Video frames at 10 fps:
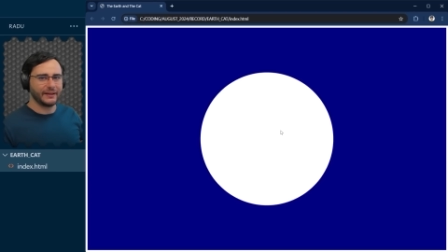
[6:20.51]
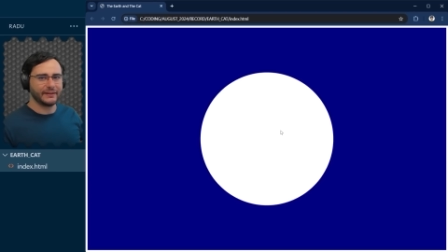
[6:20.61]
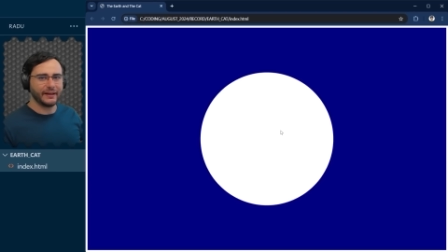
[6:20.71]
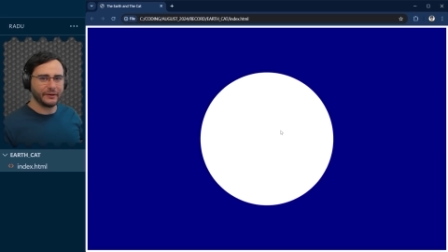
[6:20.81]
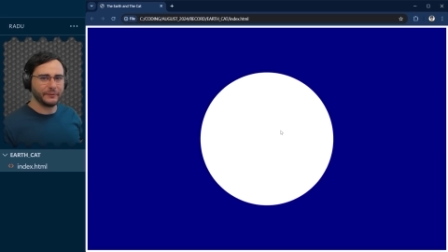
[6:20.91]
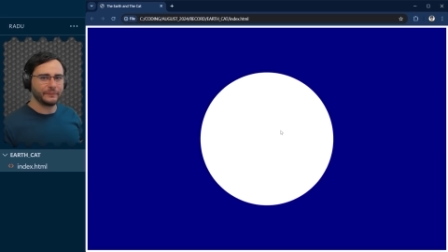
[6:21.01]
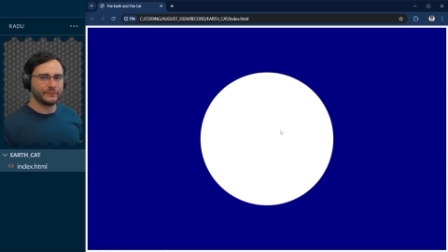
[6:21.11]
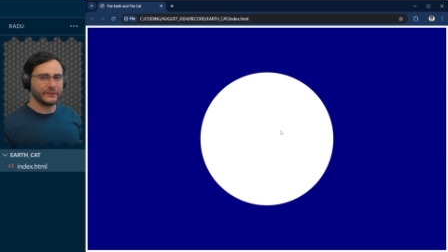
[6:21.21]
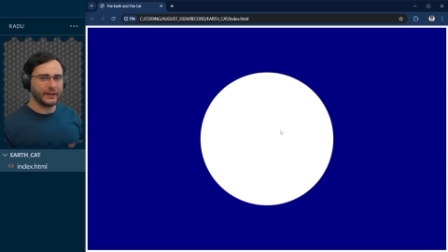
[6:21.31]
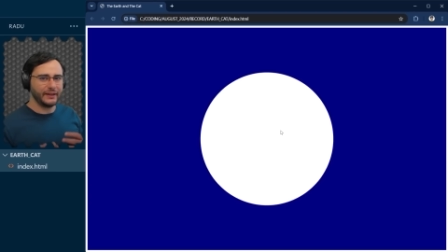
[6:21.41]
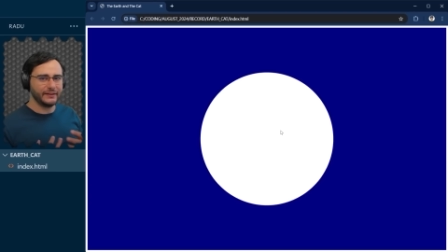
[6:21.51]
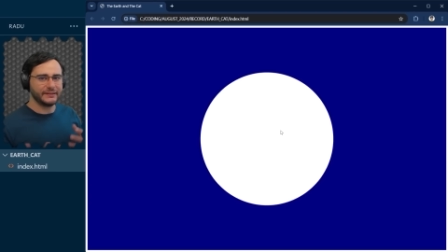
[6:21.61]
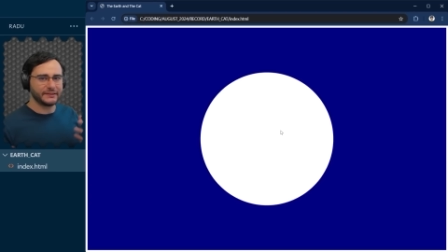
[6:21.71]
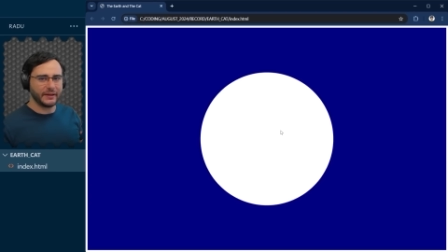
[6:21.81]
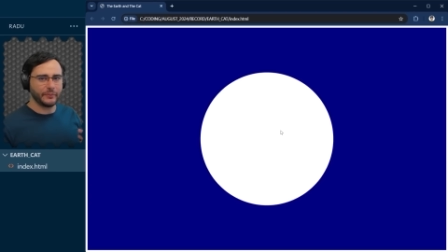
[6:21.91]
Now, in
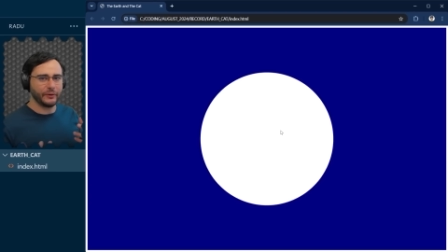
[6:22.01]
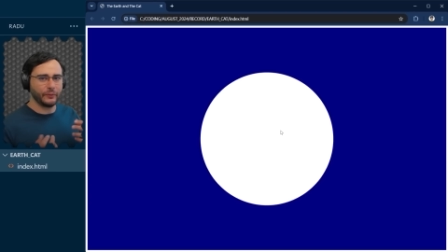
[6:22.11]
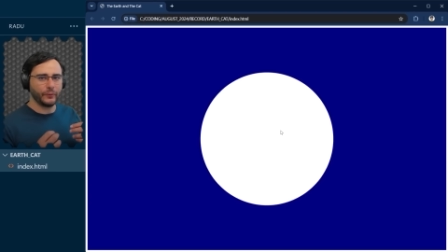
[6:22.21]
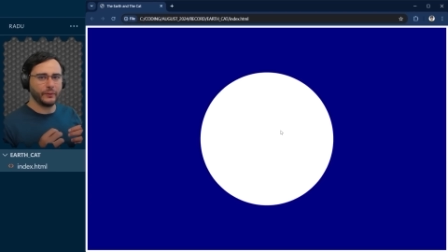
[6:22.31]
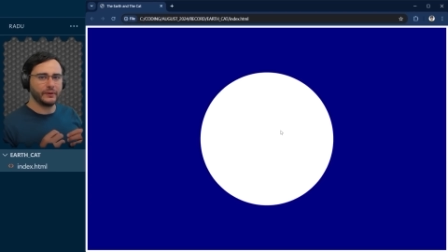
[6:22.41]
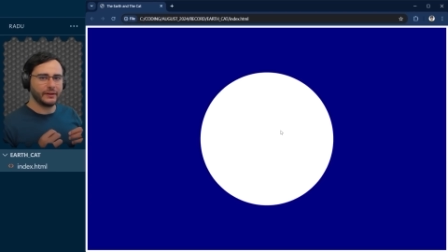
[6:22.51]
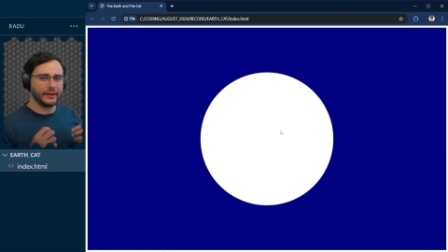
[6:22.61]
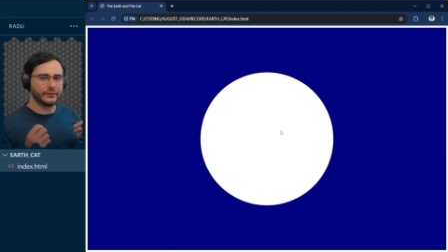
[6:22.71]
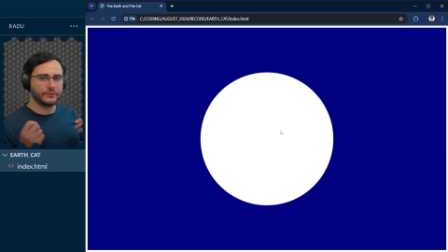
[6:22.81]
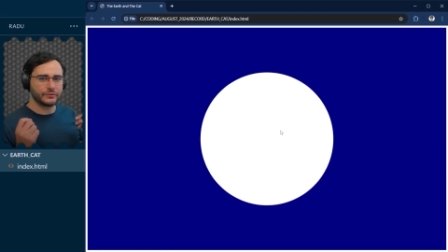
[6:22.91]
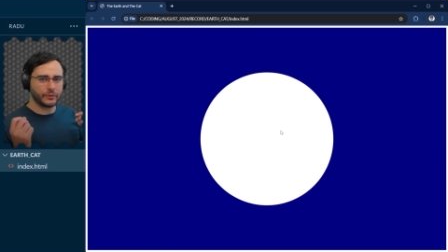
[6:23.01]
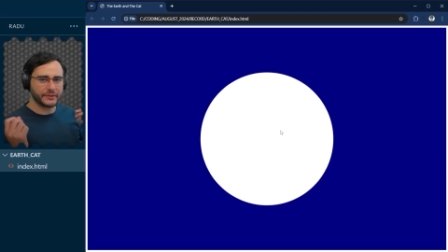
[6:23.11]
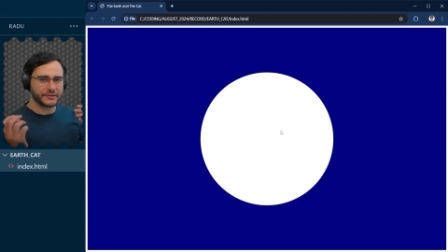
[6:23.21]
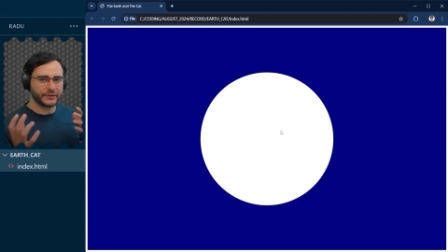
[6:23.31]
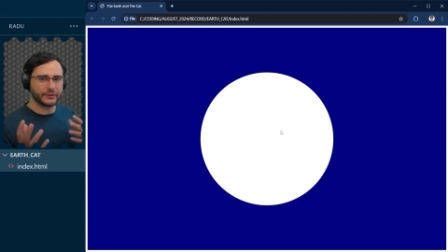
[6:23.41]
this demo, we would like to draw a
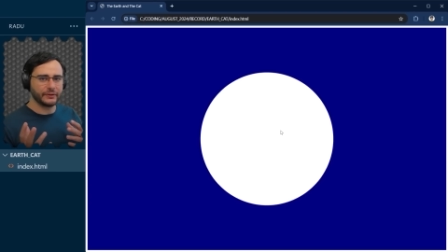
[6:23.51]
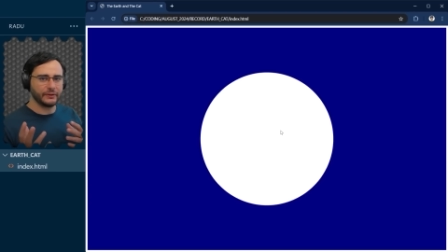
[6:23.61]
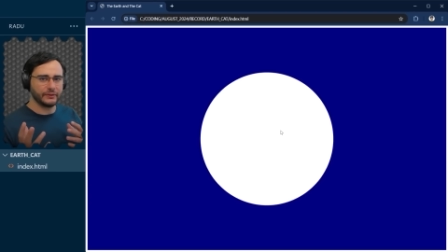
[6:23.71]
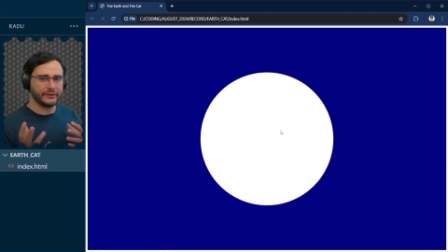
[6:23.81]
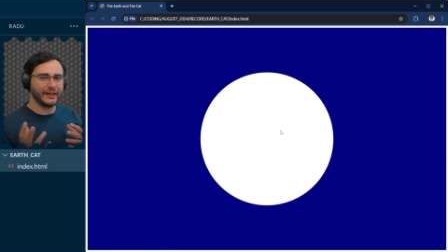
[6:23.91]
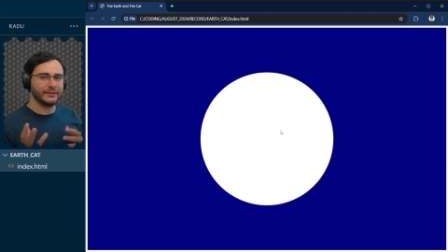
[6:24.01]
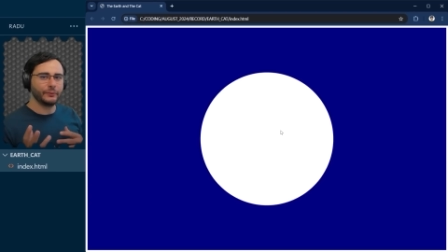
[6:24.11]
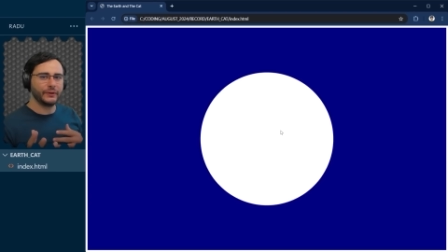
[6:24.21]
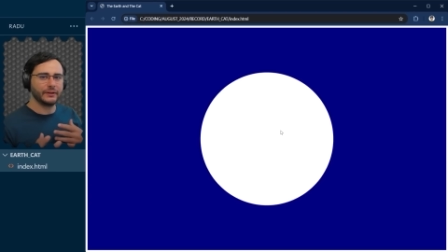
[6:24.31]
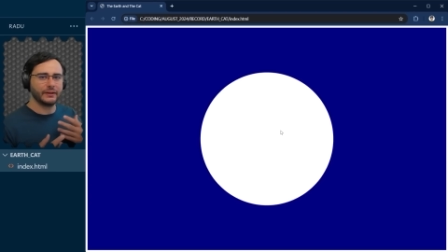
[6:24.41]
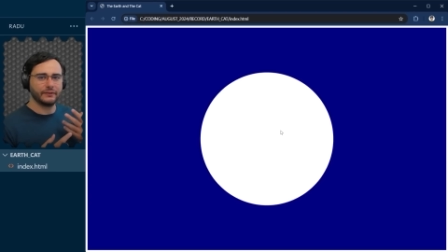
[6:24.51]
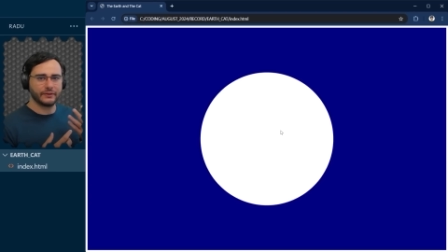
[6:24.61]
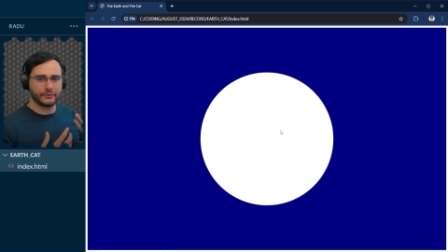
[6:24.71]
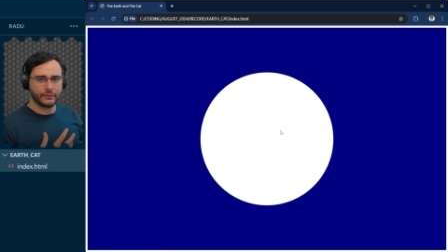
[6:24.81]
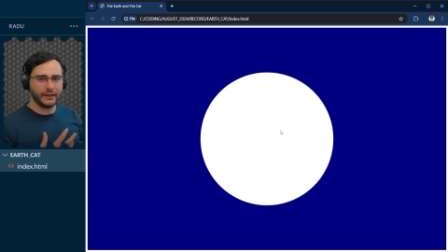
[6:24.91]
circle not with a
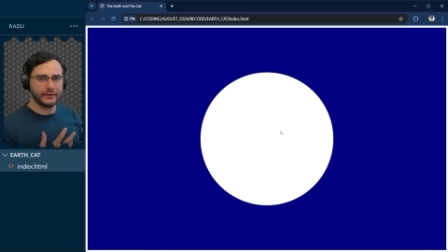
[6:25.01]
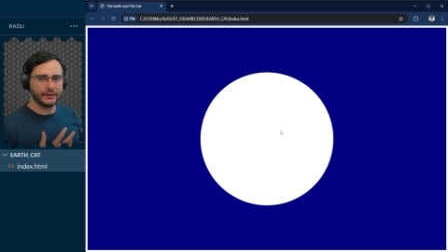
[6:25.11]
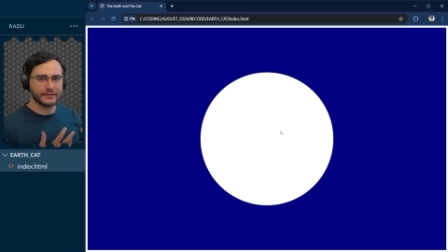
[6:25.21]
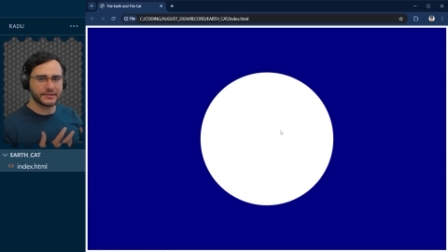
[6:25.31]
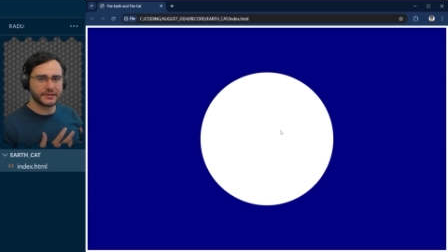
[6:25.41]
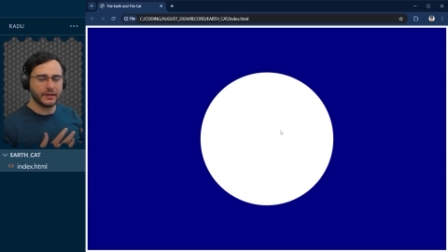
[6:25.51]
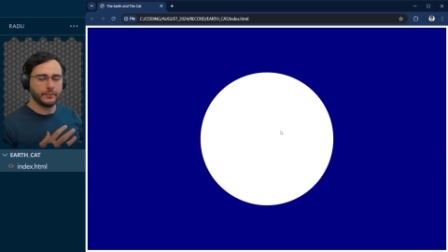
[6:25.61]
given radius,